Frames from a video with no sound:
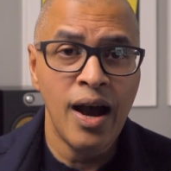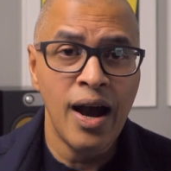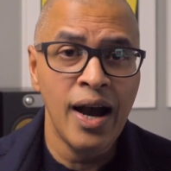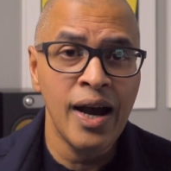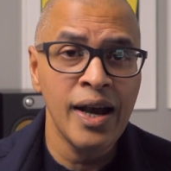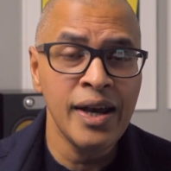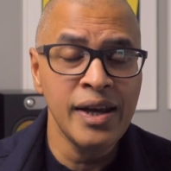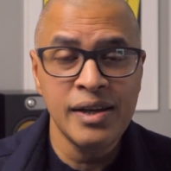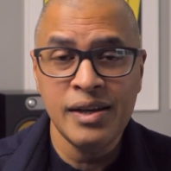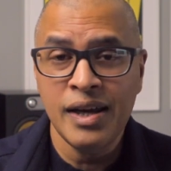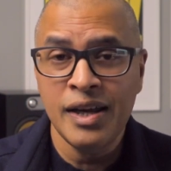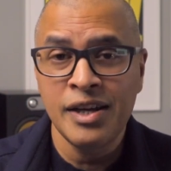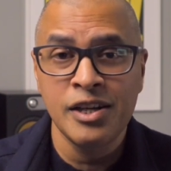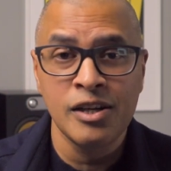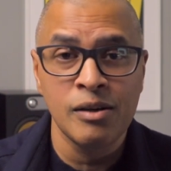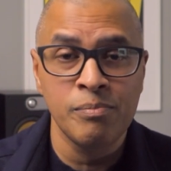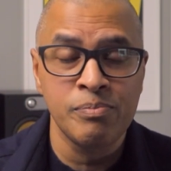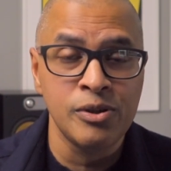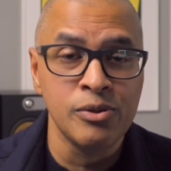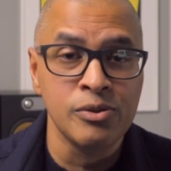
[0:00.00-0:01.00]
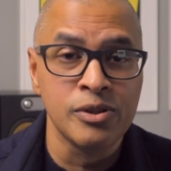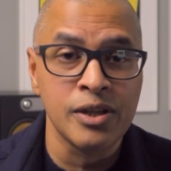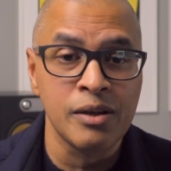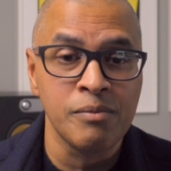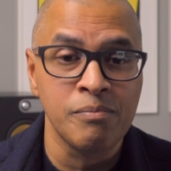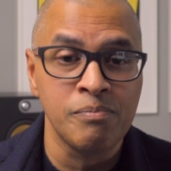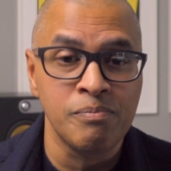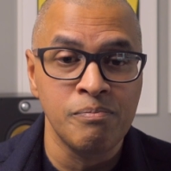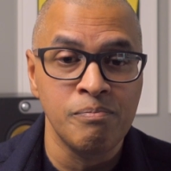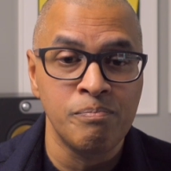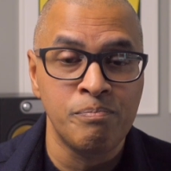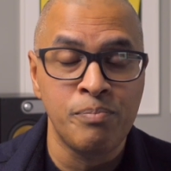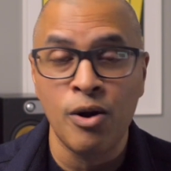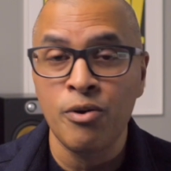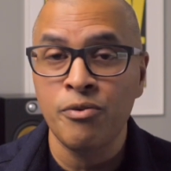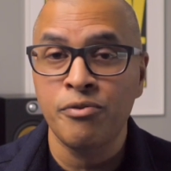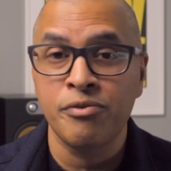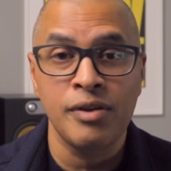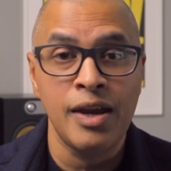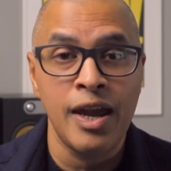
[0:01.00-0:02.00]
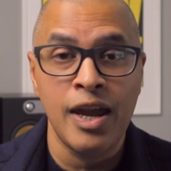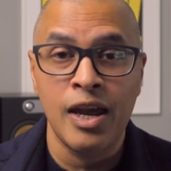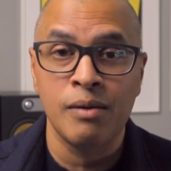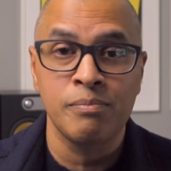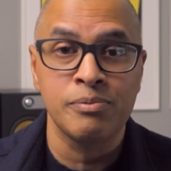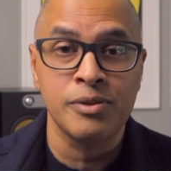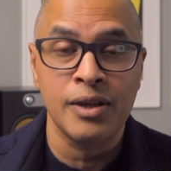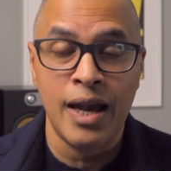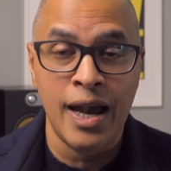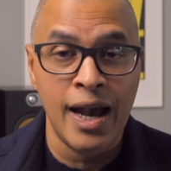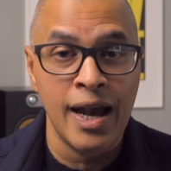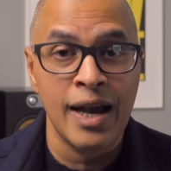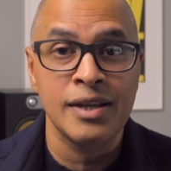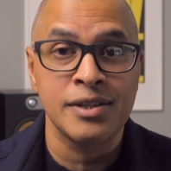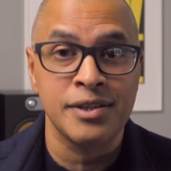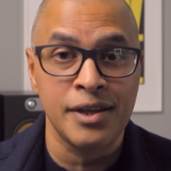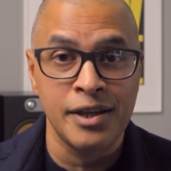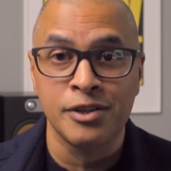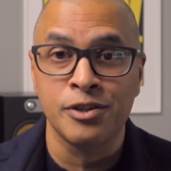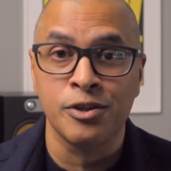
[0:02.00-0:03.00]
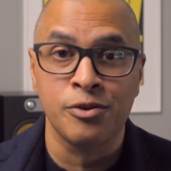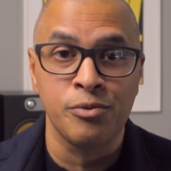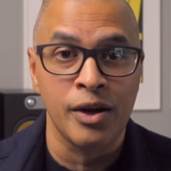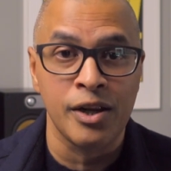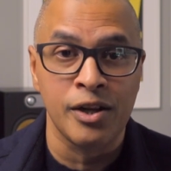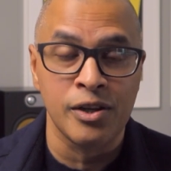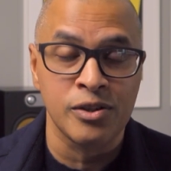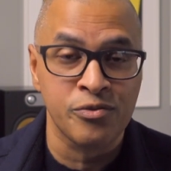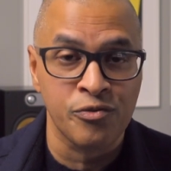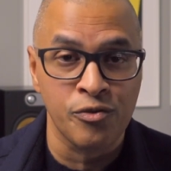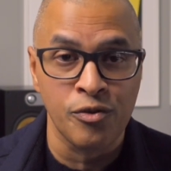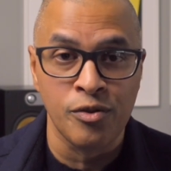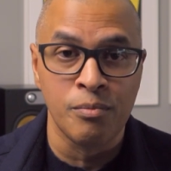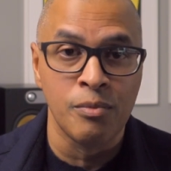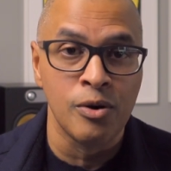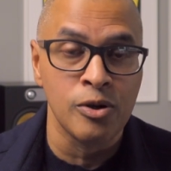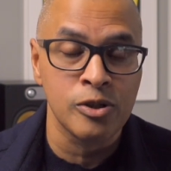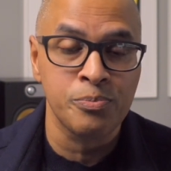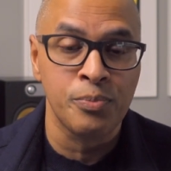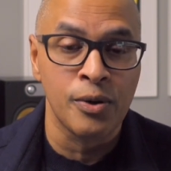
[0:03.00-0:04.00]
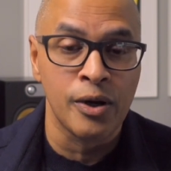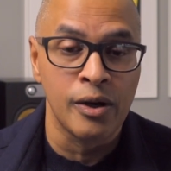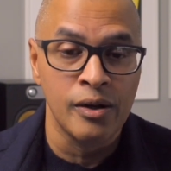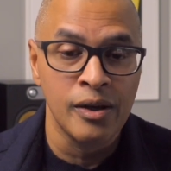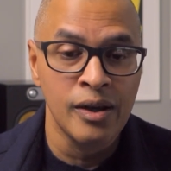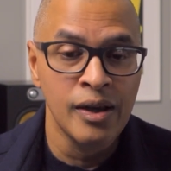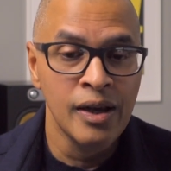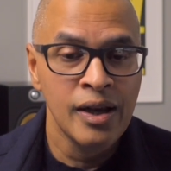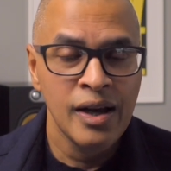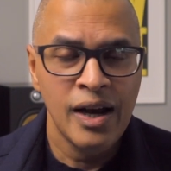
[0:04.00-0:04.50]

I ended up using both amps as integrated for the most part.